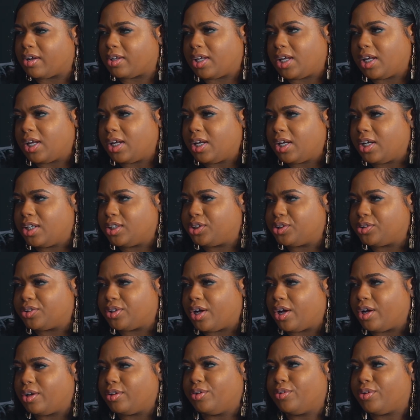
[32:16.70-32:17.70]
kids, you
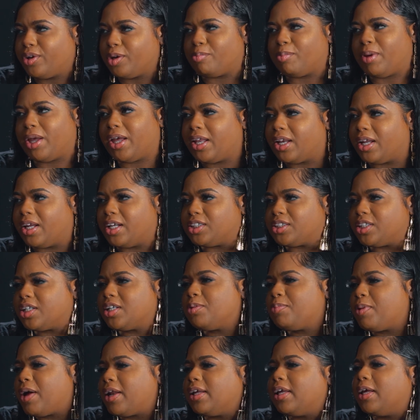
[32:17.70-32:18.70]
know, you can manage.
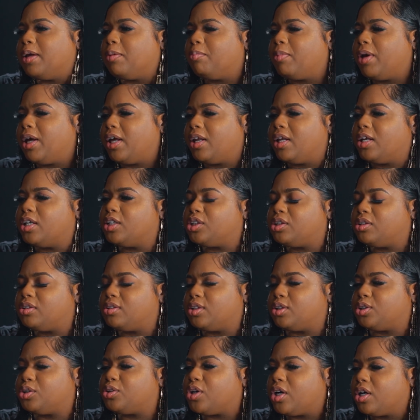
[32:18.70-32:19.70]
Anybody can manage
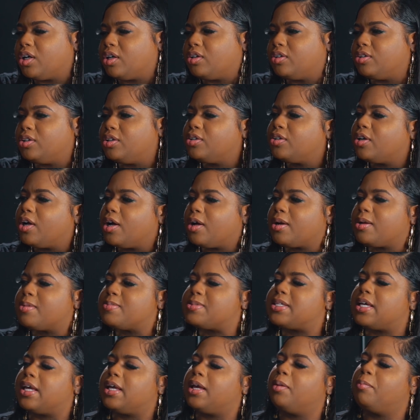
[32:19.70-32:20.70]
to struggle, you know what I'm
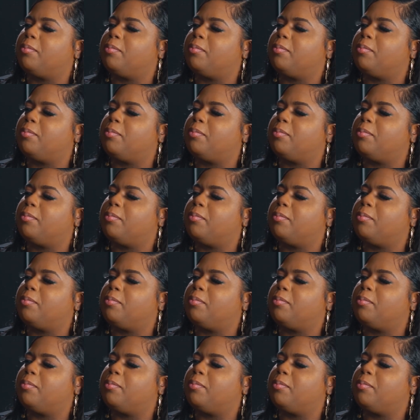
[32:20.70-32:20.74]
saying?